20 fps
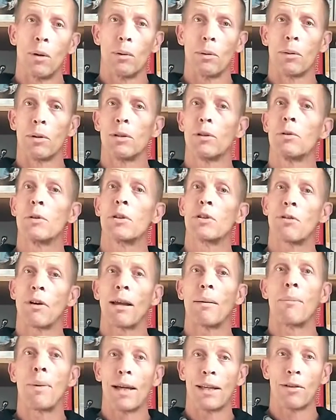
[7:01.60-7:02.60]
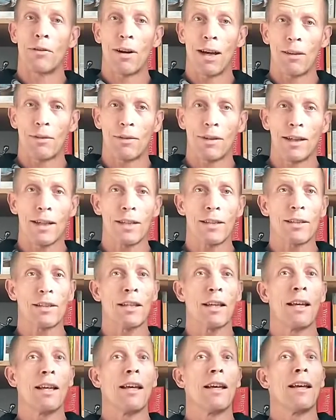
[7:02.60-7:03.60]
what we want to do is create better
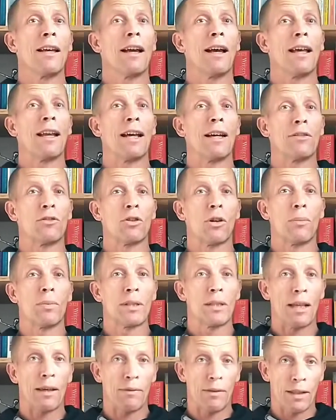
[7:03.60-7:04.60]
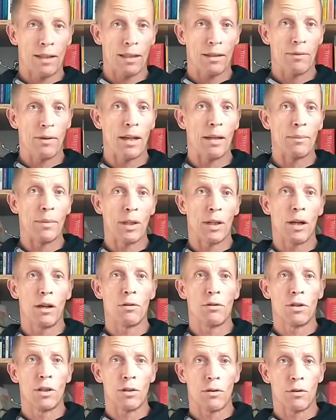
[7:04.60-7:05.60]
athletes, and our job as athletic development
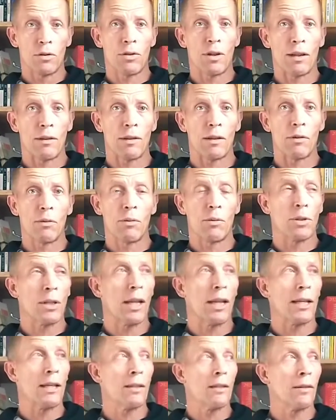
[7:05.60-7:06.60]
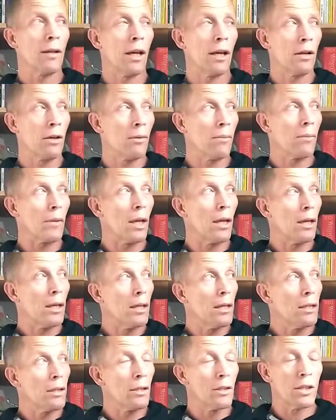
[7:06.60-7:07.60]
coaches or strength and
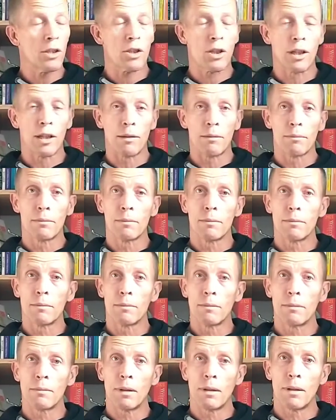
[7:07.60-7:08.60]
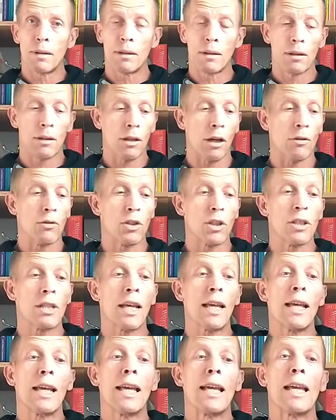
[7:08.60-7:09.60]
conditioning
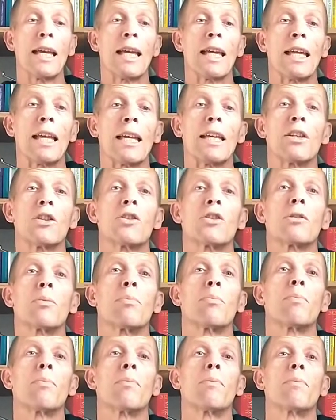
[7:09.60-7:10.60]
coaches is to